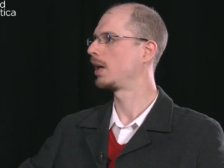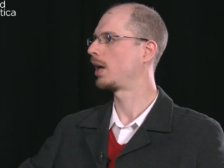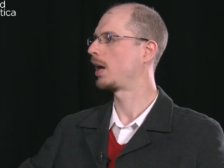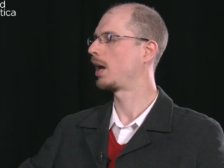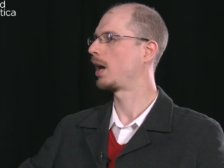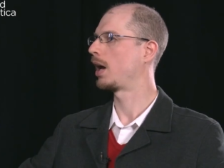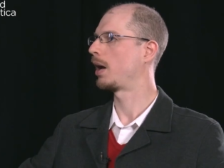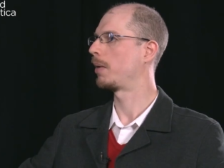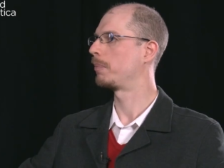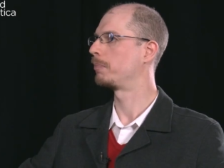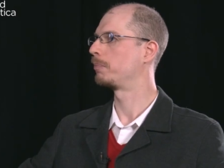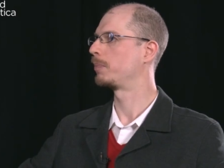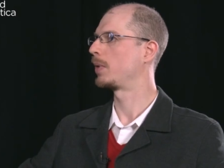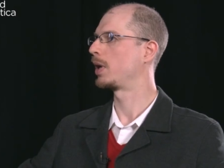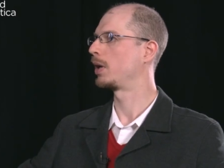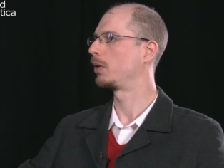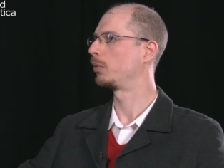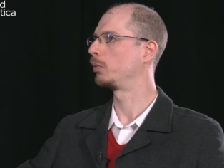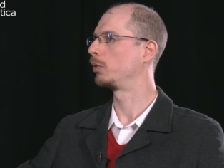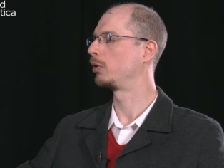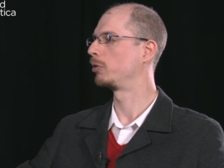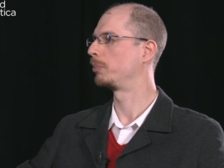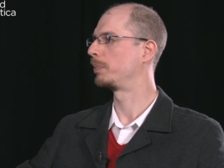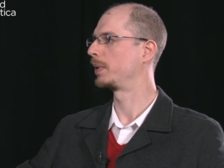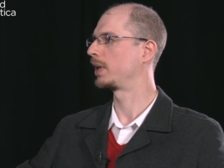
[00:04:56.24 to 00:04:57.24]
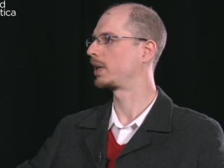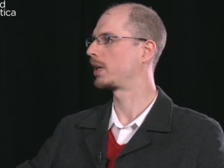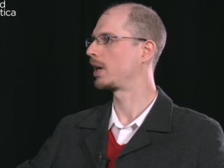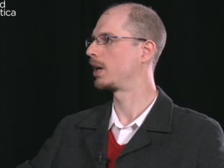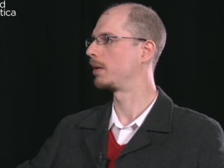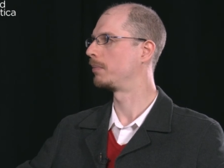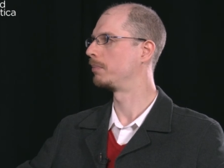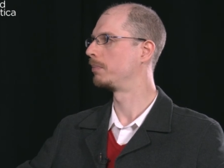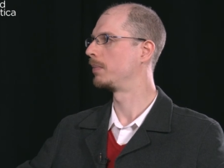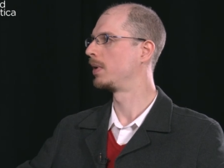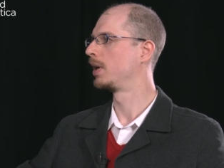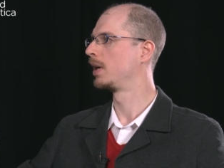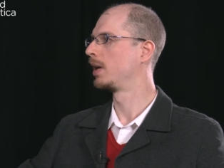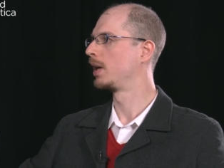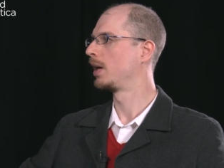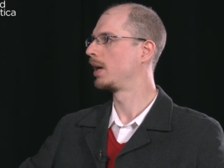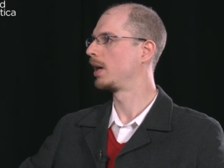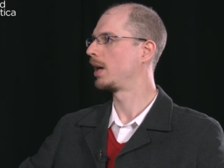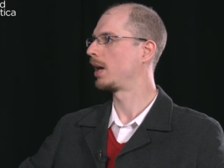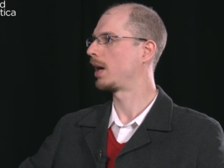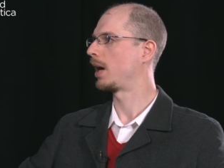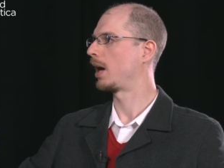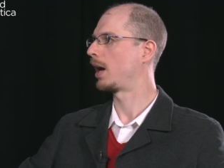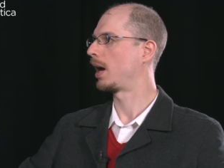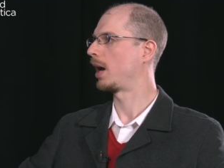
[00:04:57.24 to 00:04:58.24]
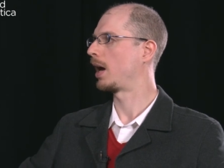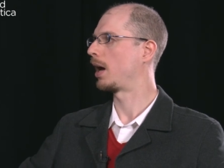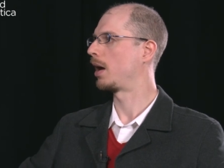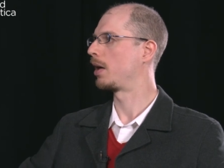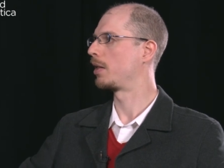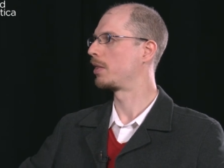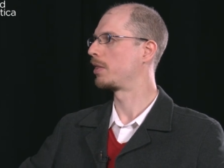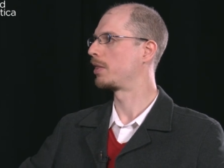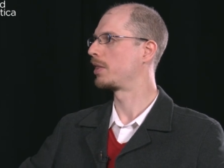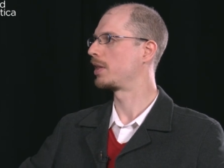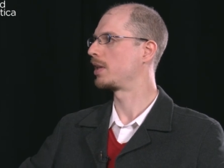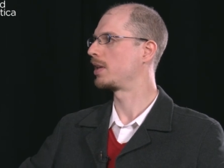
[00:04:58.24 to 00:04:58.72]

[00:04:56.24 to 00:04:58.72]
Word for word: Um, it would become uh,